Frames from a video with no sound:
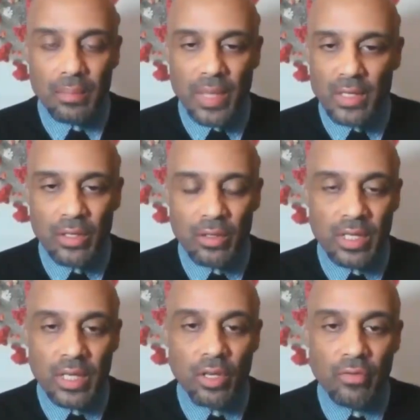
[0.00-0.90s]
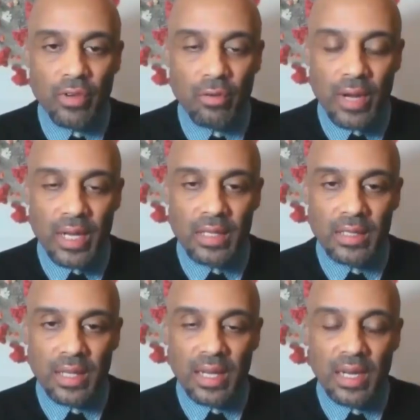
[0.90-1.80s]
But using UV
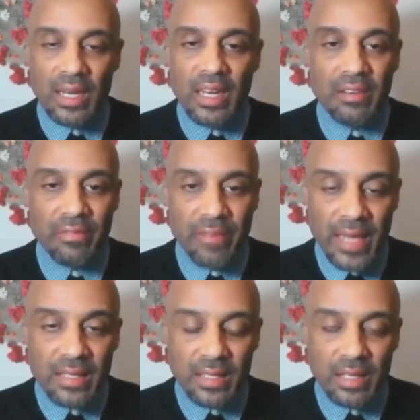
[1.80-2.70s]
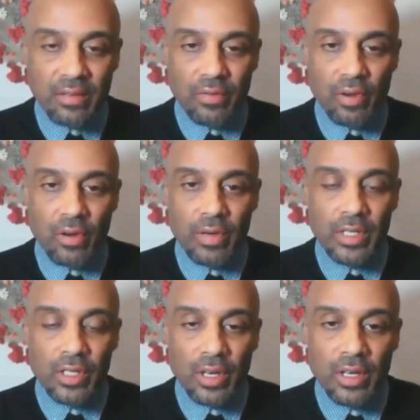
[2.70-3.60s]
rays in an invasive or
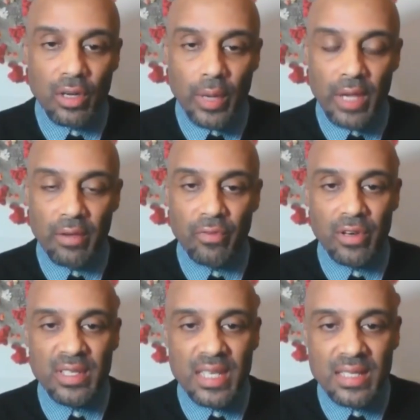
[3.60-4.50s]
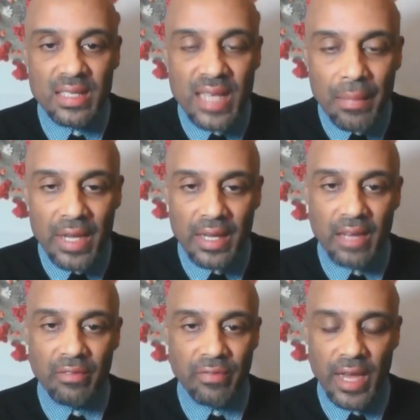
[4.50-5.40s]
internal way for systemic
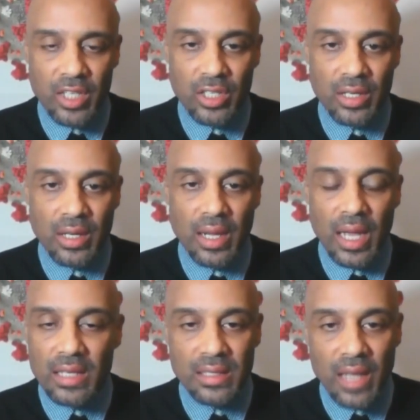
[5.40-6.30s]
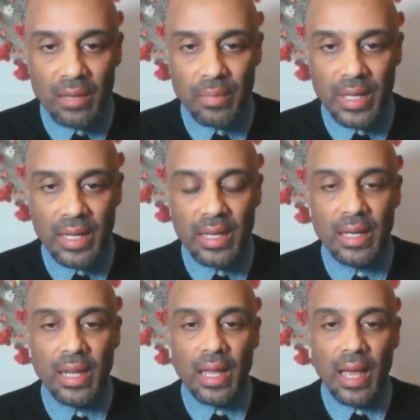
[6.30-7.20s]
infection has not been
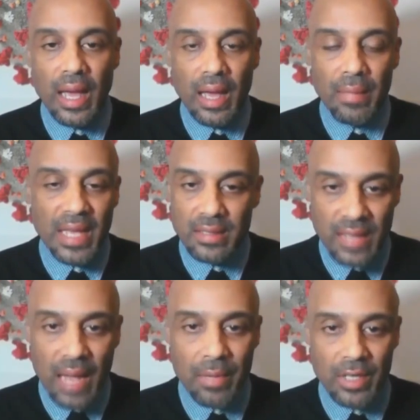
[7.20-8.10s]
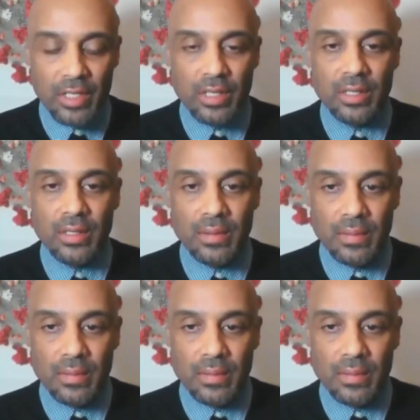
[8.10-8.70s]
established.